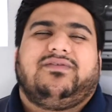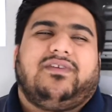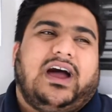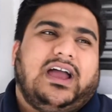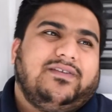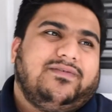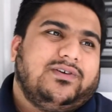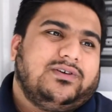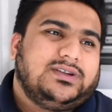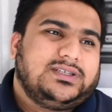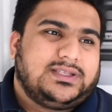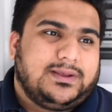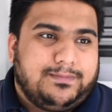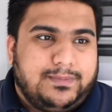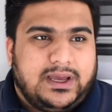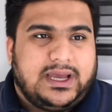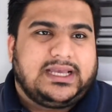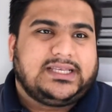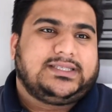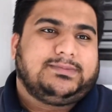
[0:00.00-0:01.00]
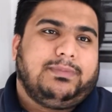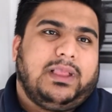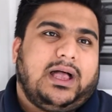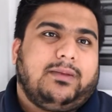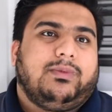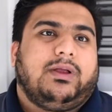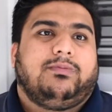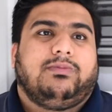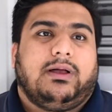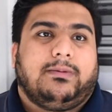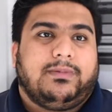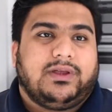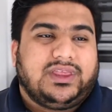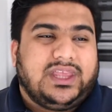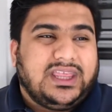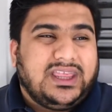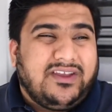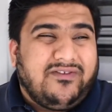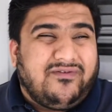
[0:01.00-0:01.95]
iPhone is the best, blah, blah, blah. But then they